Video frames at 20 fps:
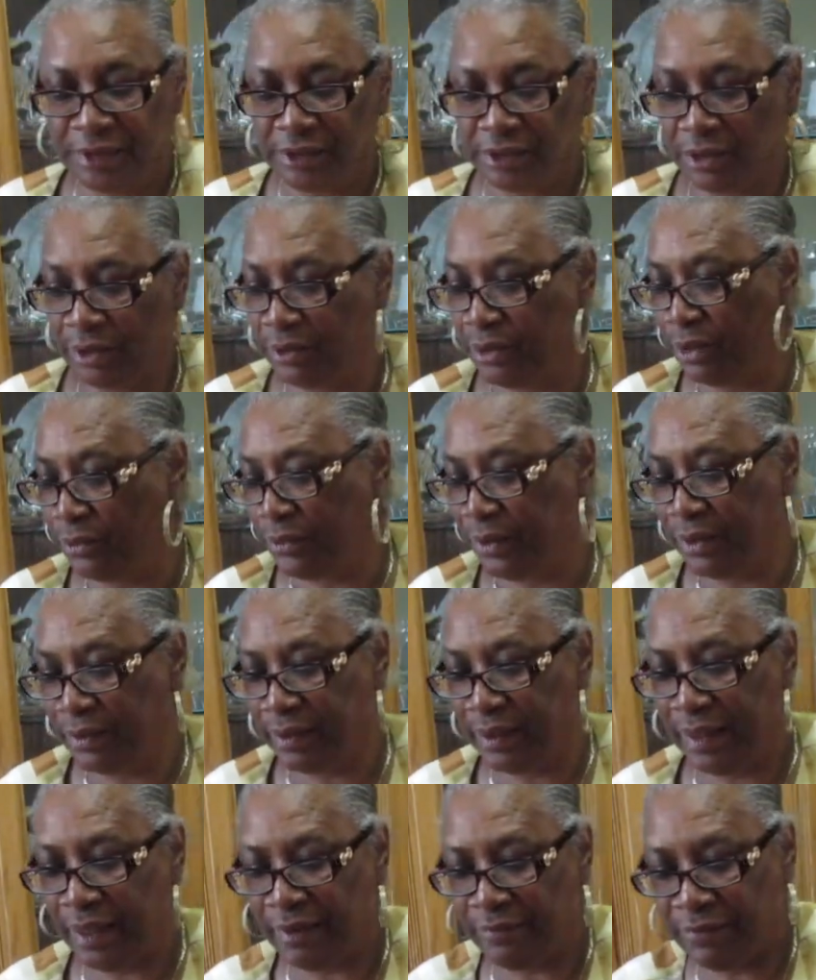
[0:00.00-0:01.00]
So I know we're
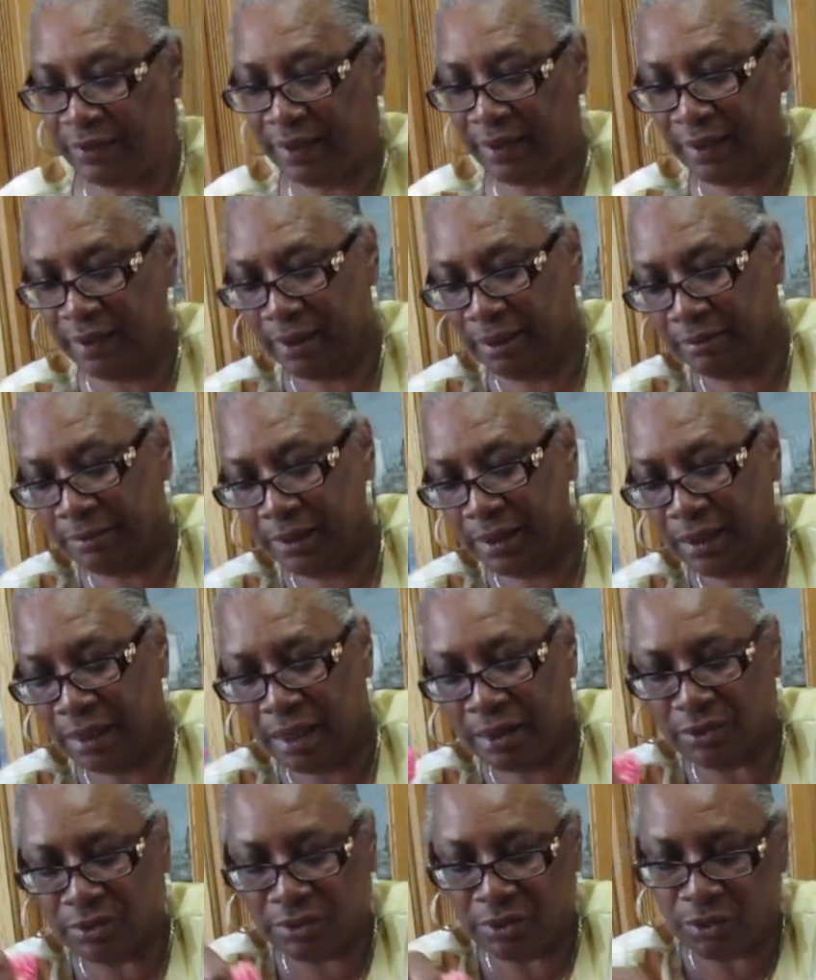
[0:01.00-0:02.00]
gonna have ham, and
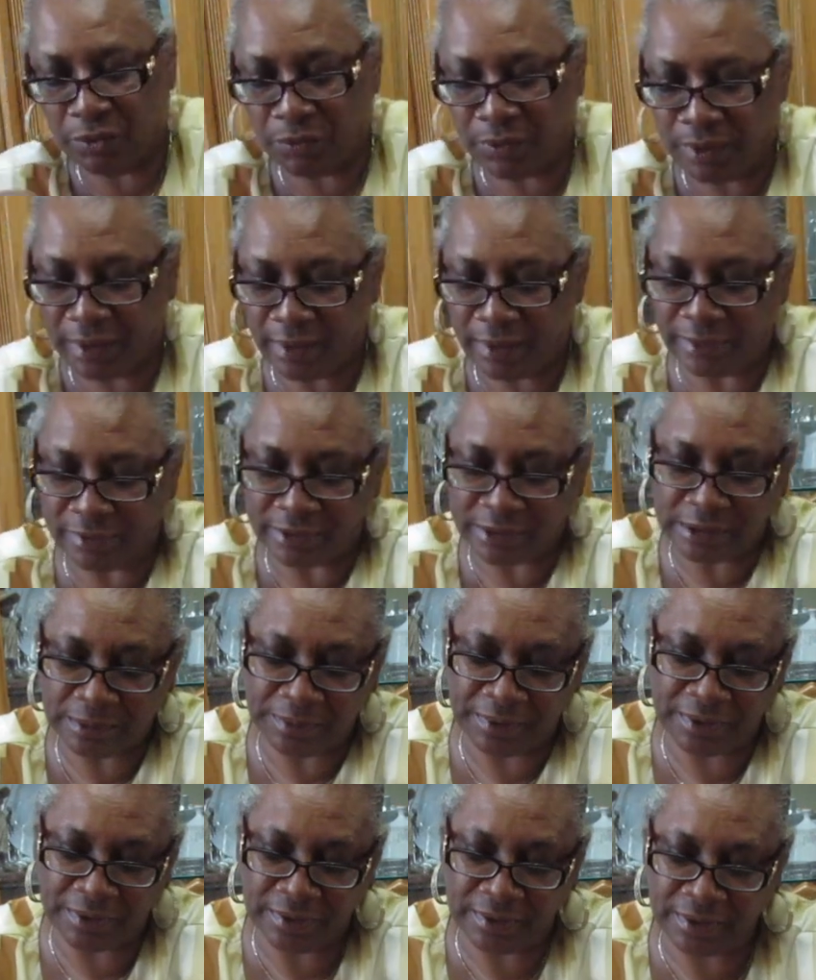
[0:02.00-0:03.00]
I don't know what else,
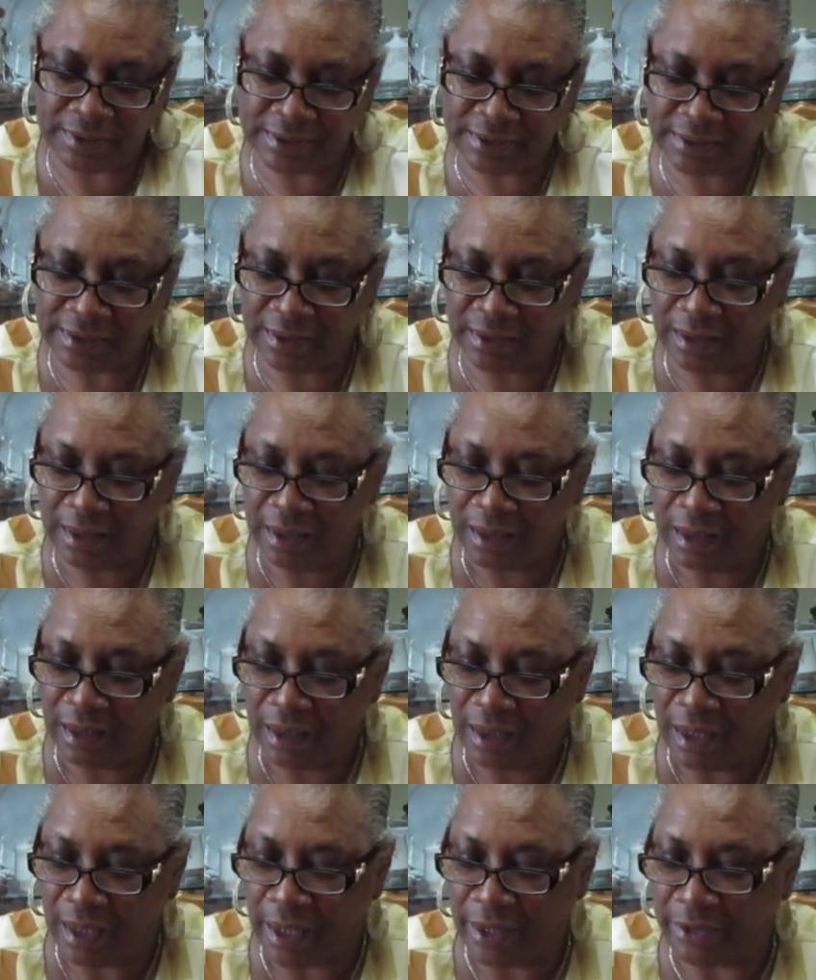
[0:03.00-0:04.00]
because
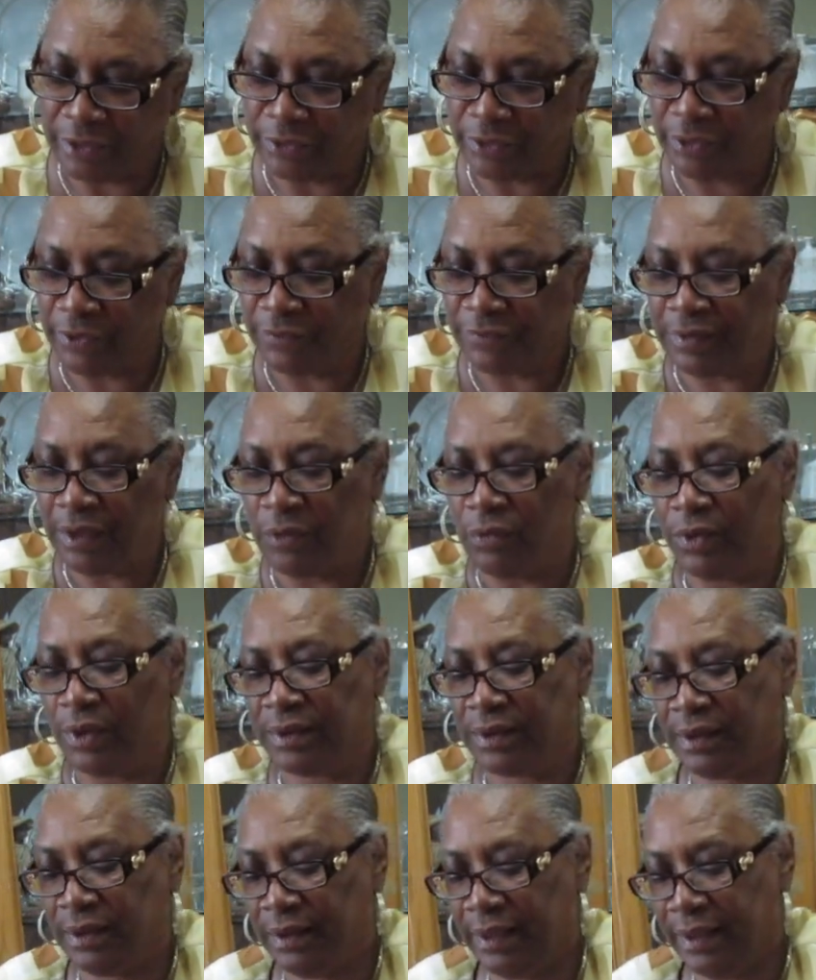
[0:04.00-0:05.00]
I don't know if they
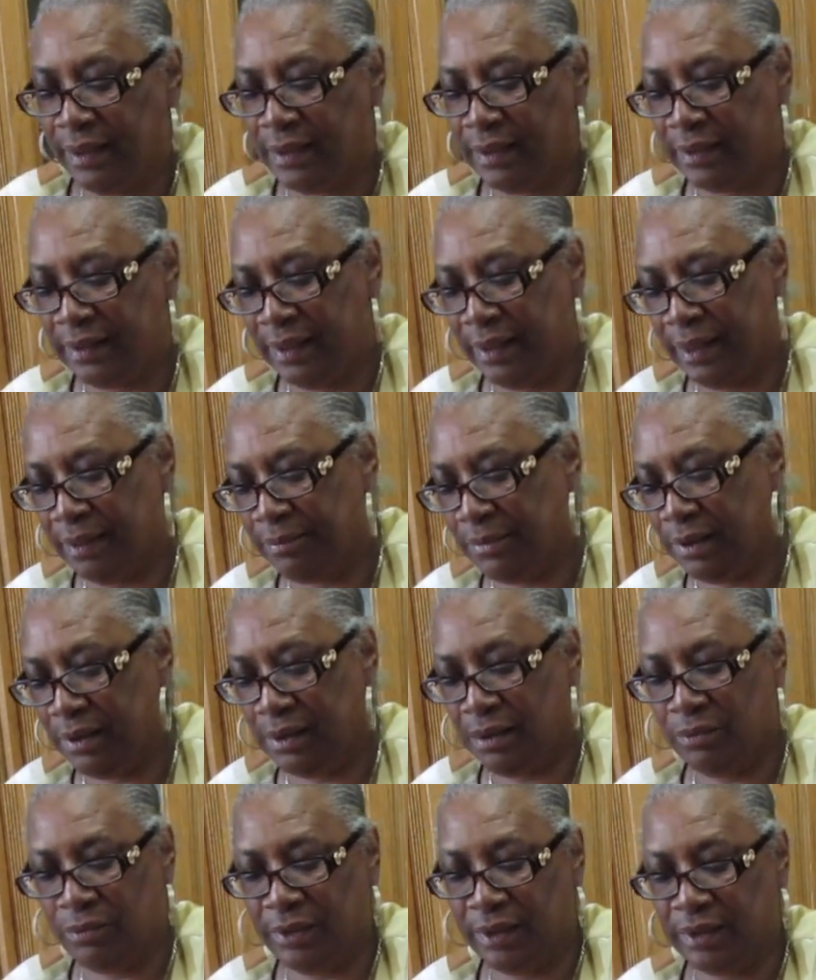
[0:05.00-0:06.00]
want the leg of lamb
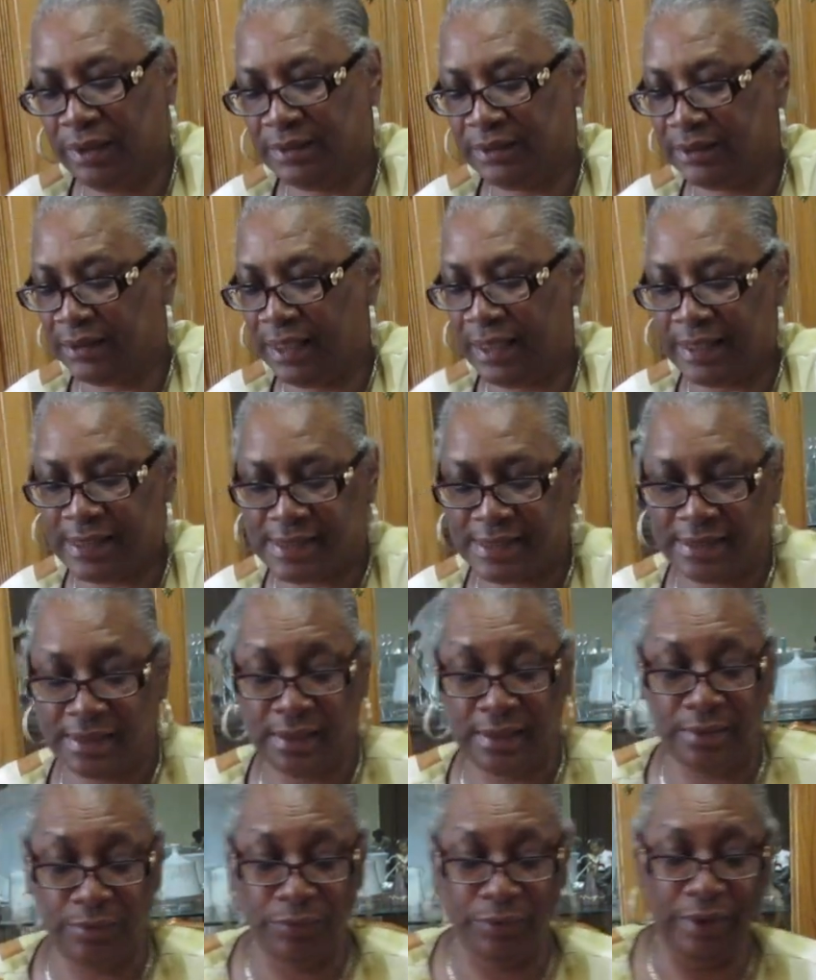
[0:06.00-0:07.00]
anyway, because like I
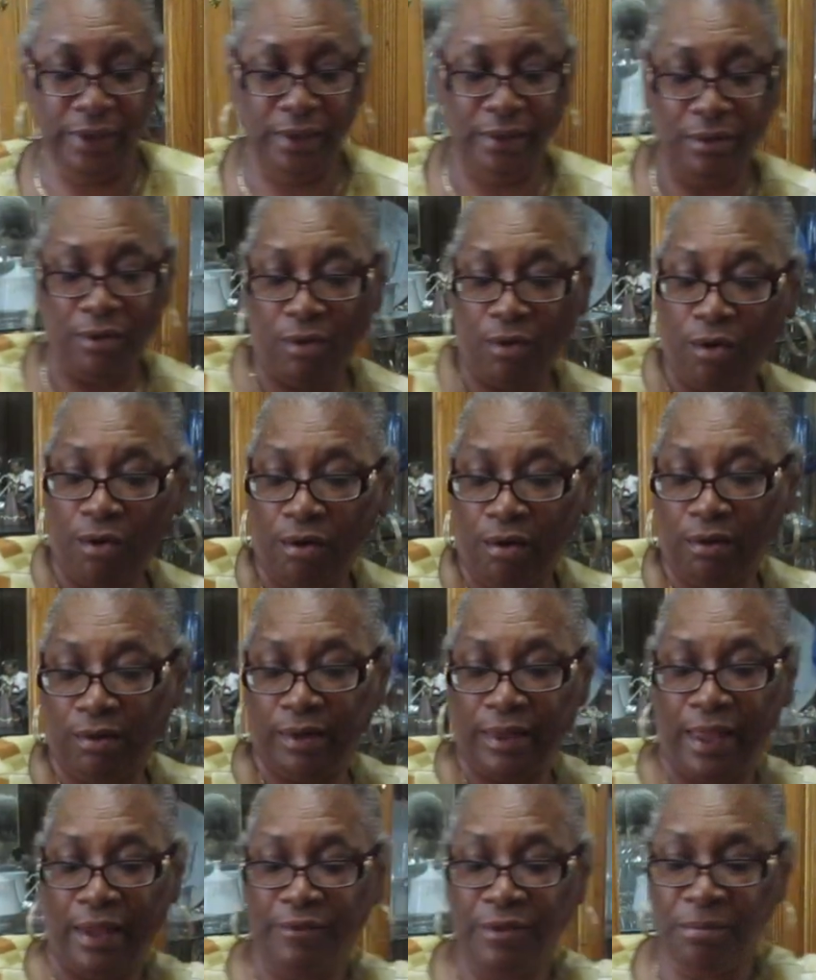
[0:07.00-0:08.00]
said,
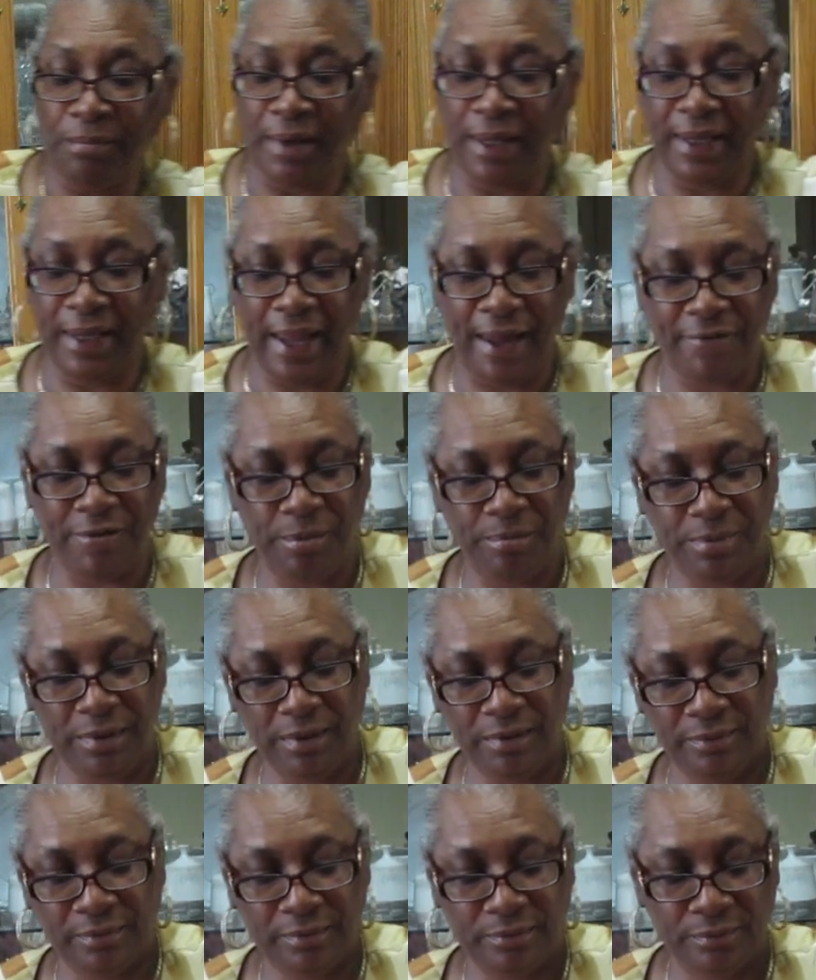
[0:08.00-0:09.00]
everybody haven't
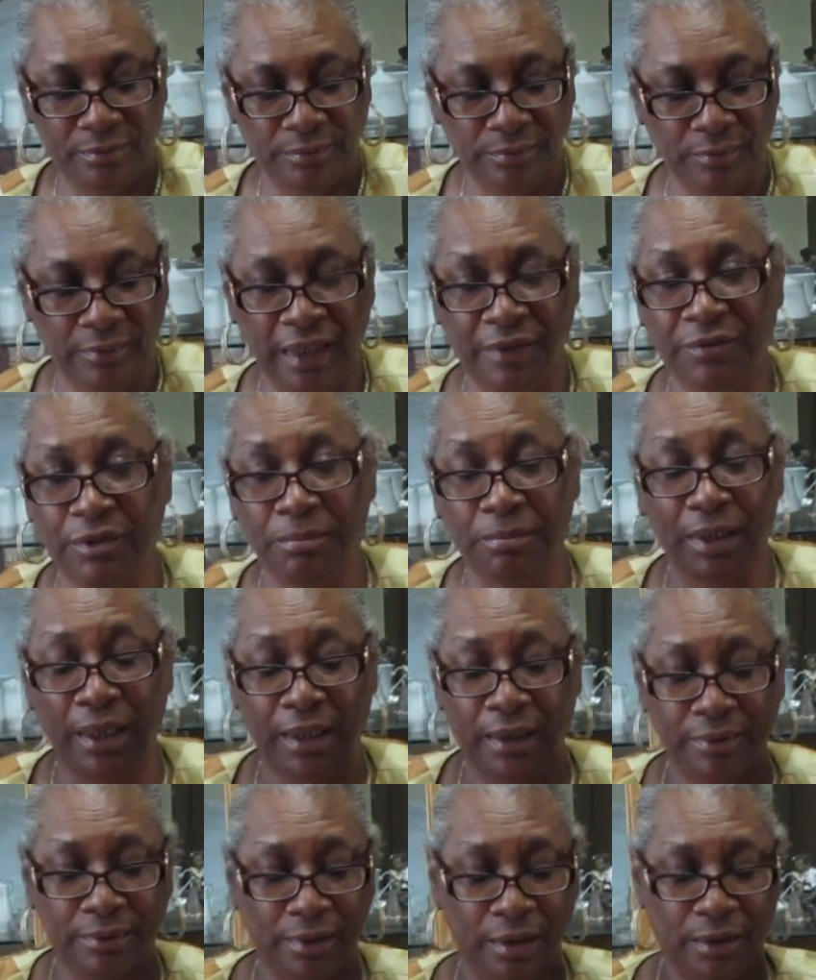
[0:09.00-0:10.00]
been, even
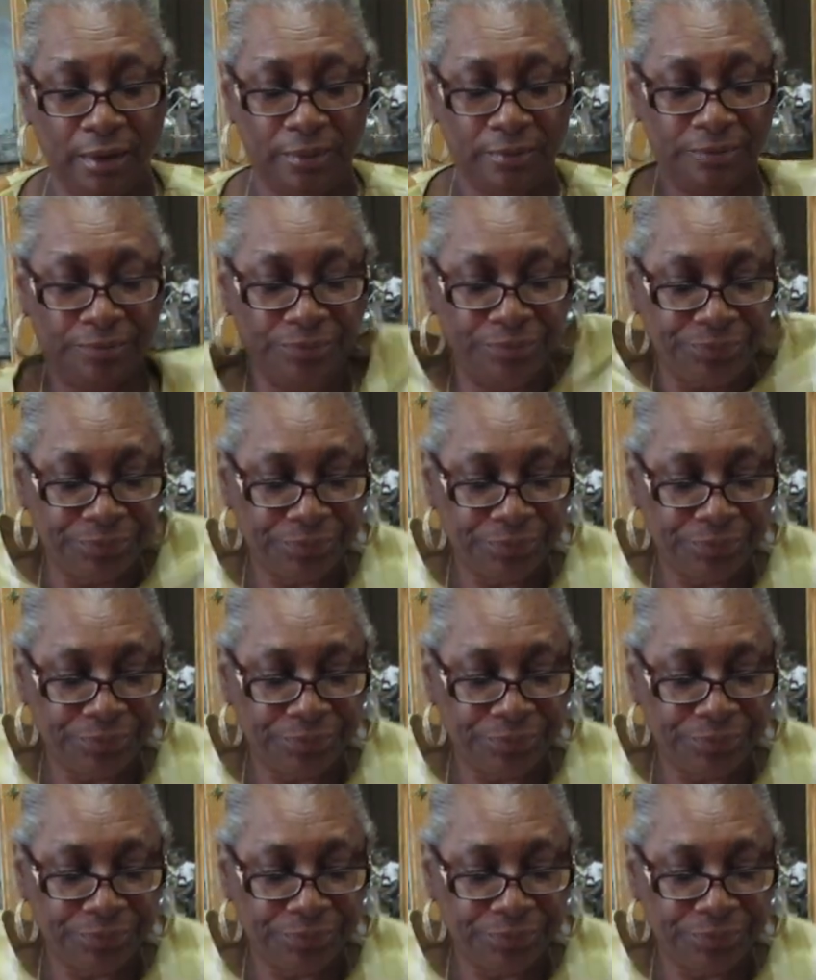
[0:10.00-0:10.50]
my